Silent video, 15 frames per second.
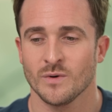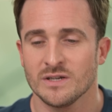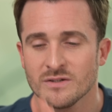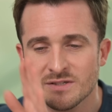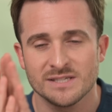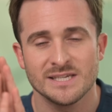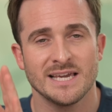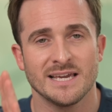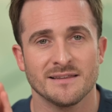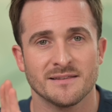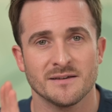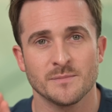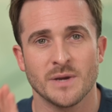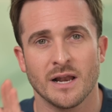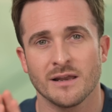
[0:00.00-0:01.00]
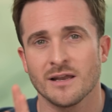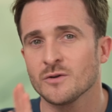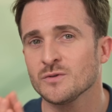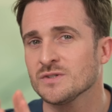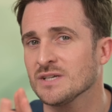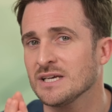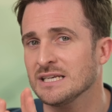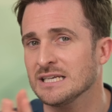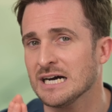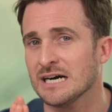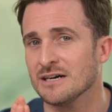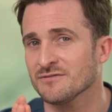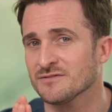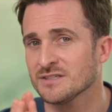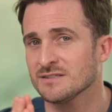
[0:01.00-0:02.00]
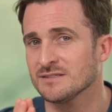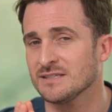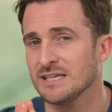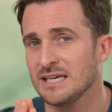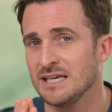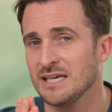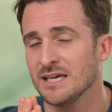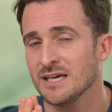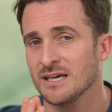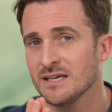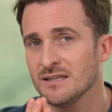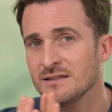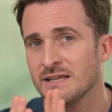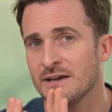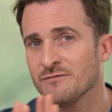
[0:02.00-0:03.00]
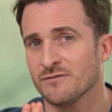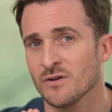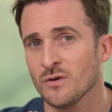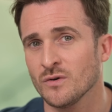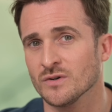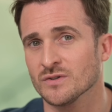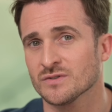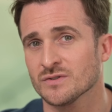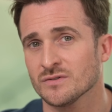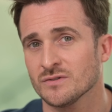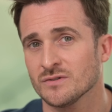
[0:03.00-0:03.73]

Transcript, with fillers: we're not seeing them close enough to see their flaws,